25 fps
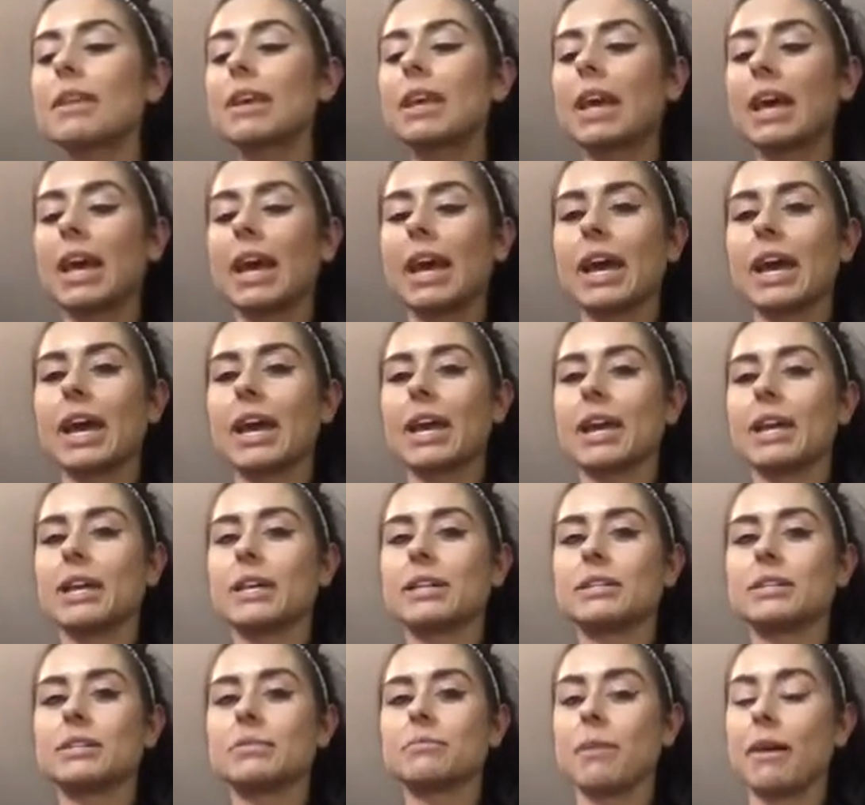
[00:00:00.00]

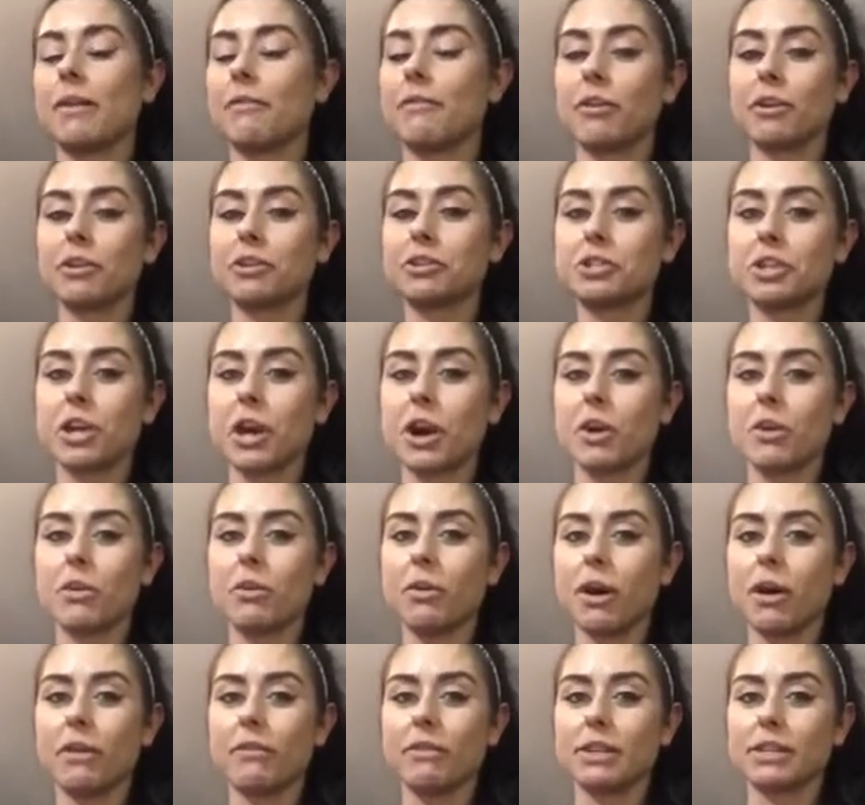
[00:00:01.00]
and my first
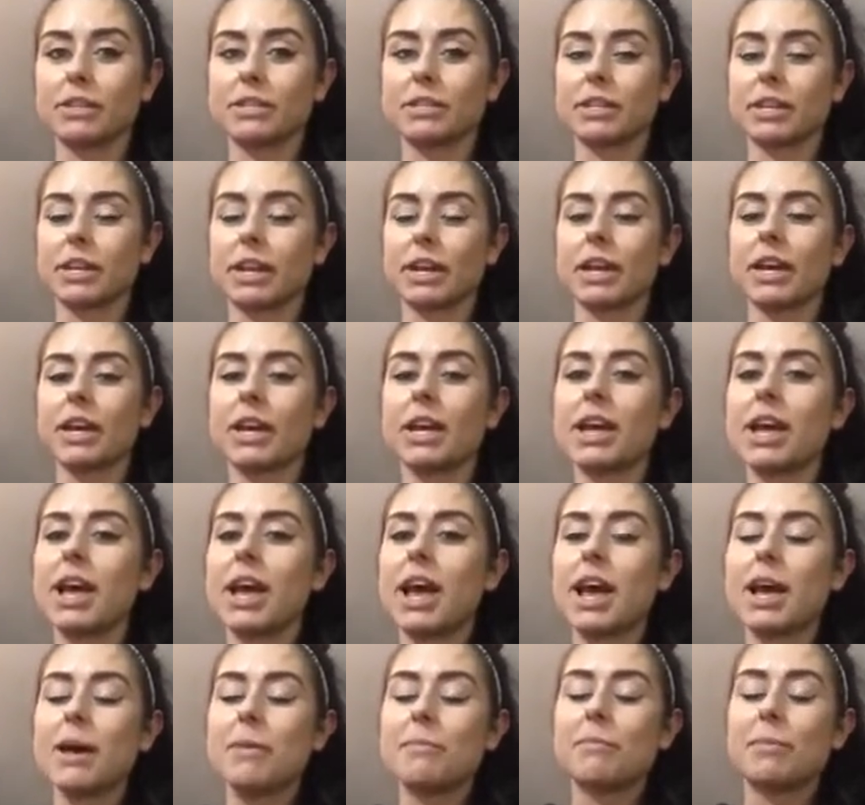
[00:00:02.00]
show, obviously,
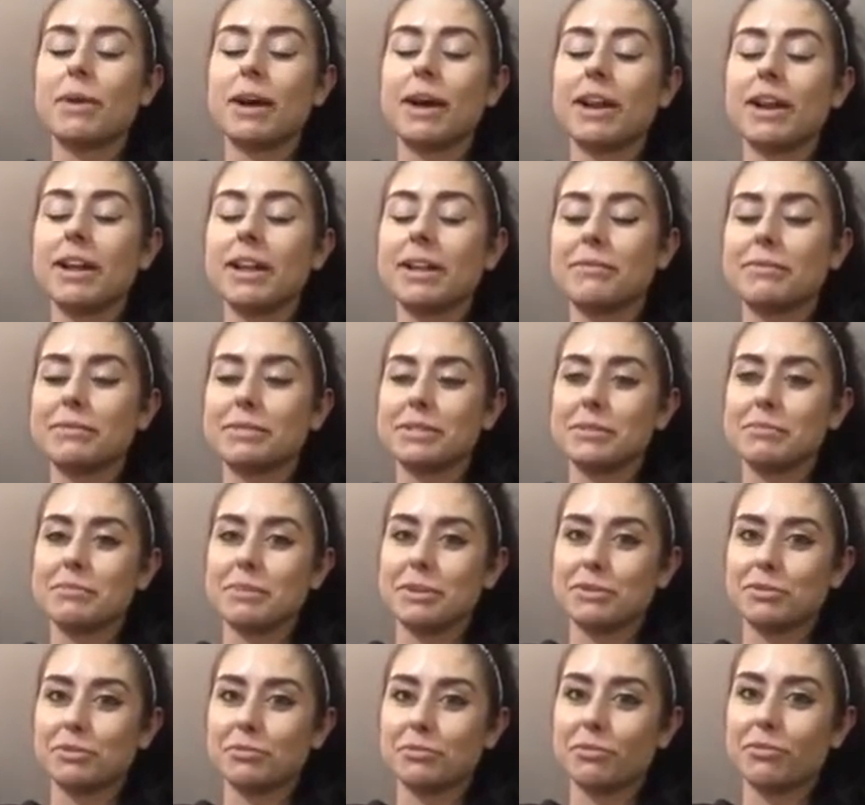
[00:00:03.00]
but it was a
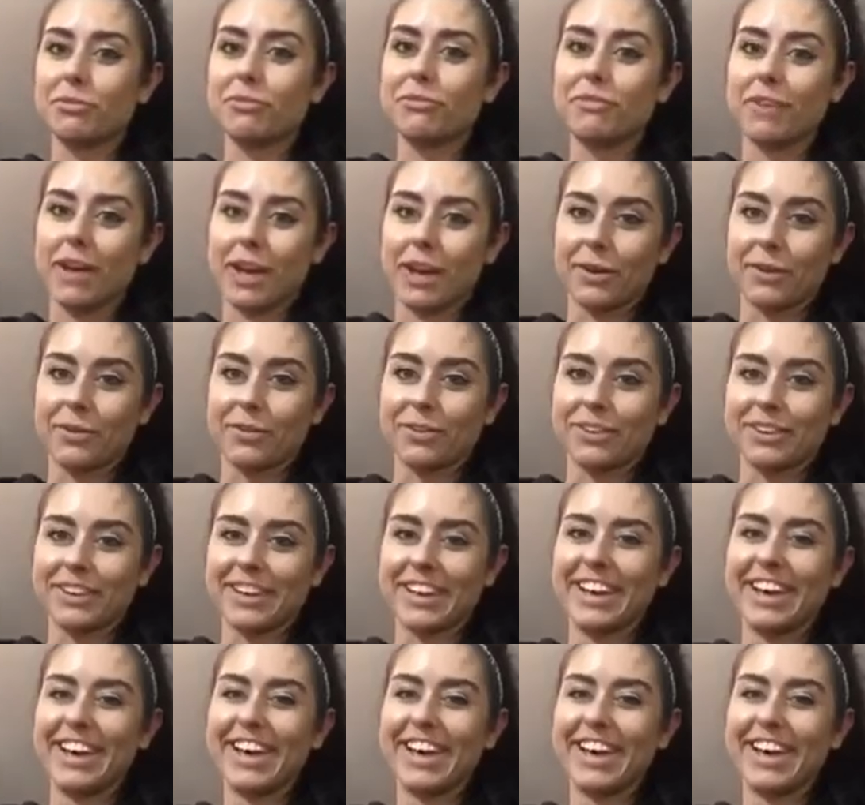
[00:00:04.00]
miserable fail.